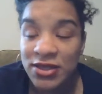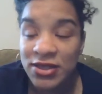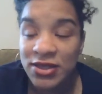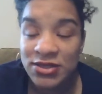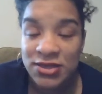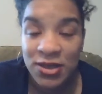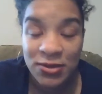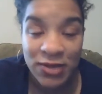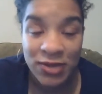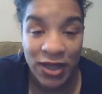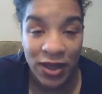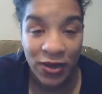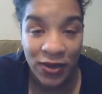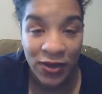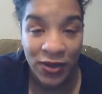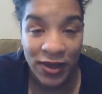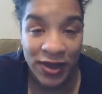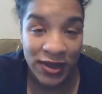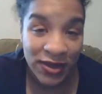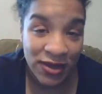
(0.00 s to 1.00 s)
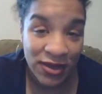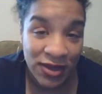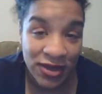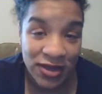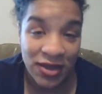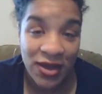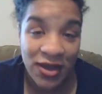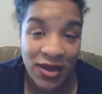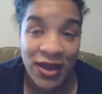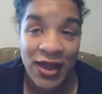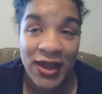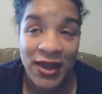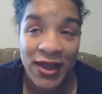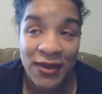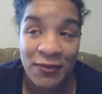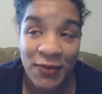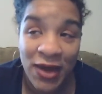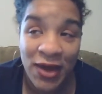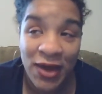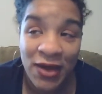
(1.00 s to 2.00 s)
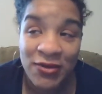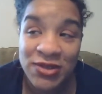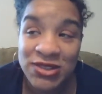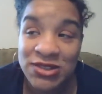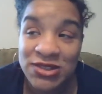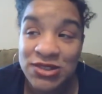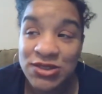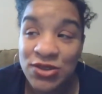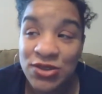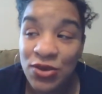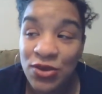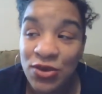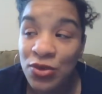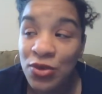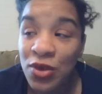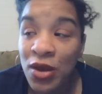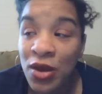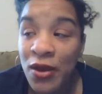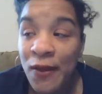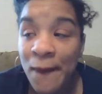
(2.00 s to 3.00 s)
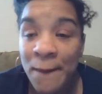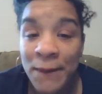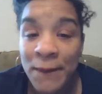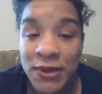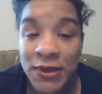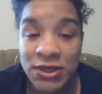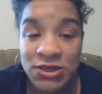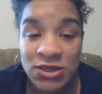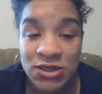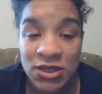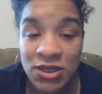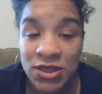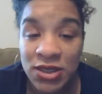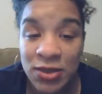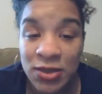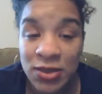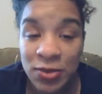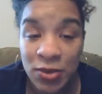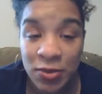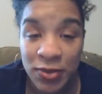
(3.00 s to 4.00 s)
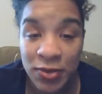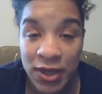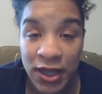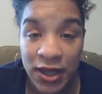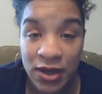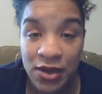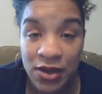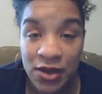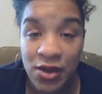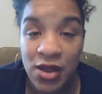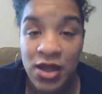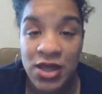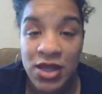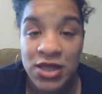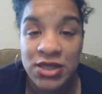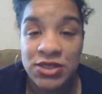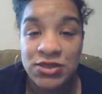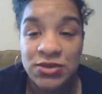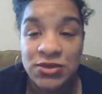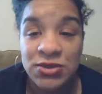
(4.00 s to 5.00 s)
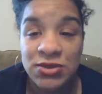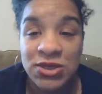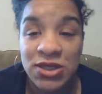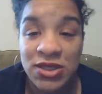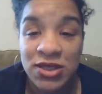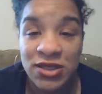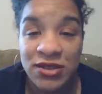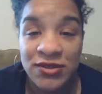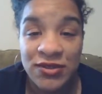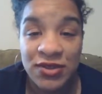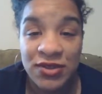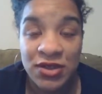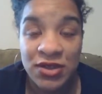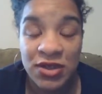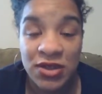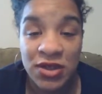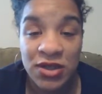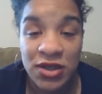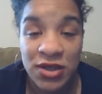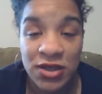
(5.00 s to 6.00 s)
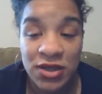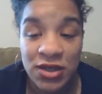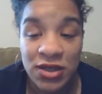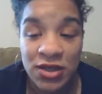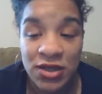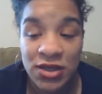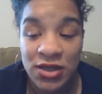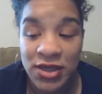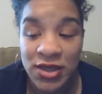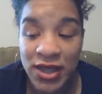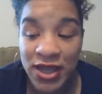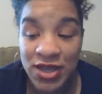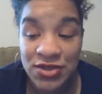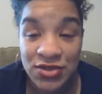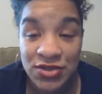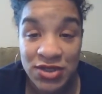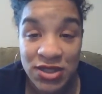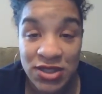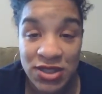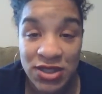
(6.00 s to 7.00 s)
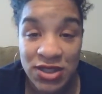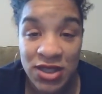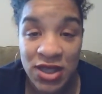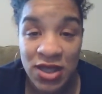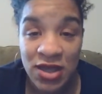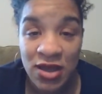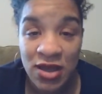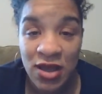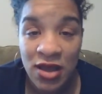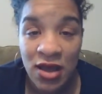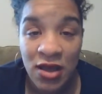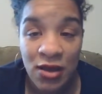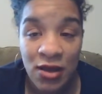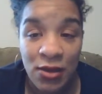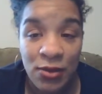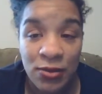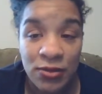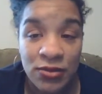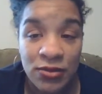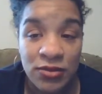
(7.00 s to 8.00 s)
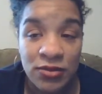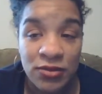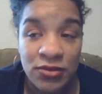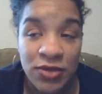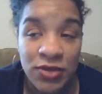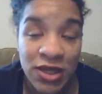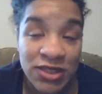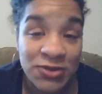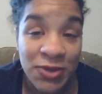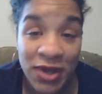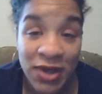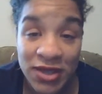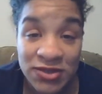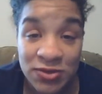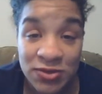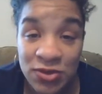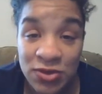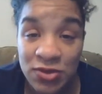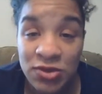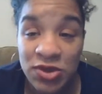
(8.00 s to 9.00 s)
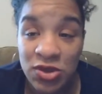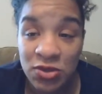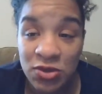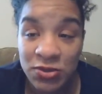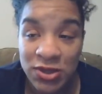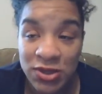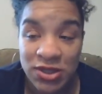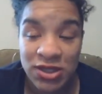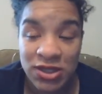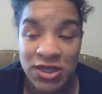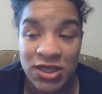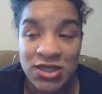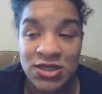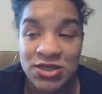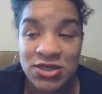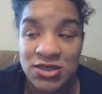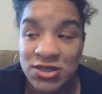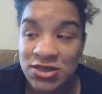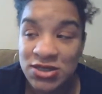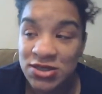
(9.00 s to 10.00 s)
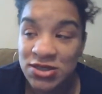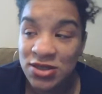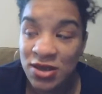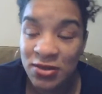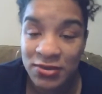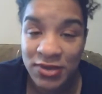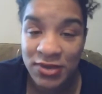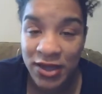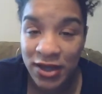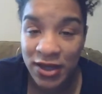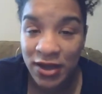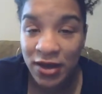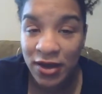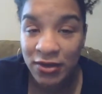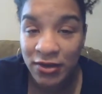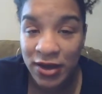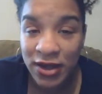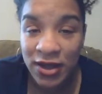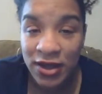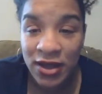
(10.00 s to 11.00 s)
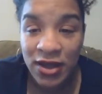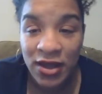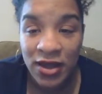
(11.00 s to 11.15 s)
So I'm like, okay. And I was so mentally prepared to deliver naturally as possible with no medication. So I'm like, all right,